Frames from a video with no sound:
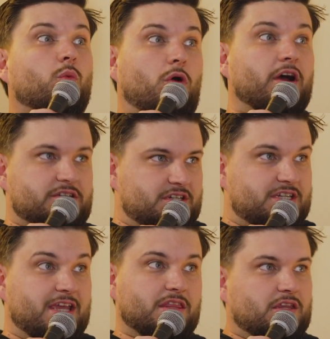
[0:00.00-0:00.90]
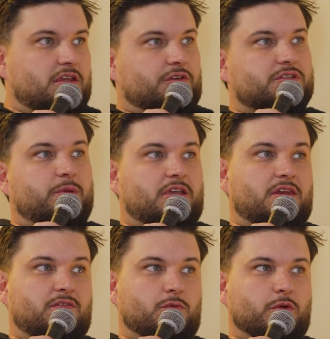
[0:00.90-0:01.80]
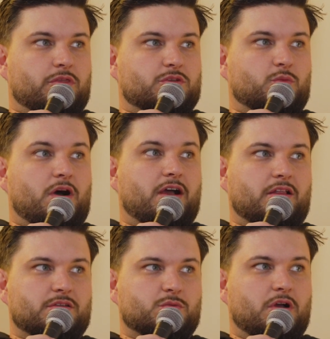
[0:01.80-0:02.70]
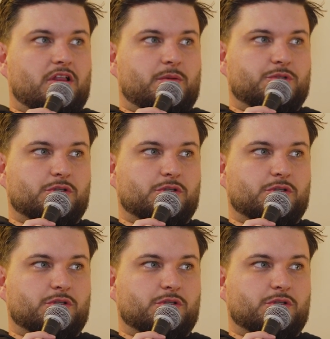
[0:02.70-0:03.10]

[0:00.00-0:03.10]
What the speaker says: want to take the deal to make it even worth his while as well, yeah. I'm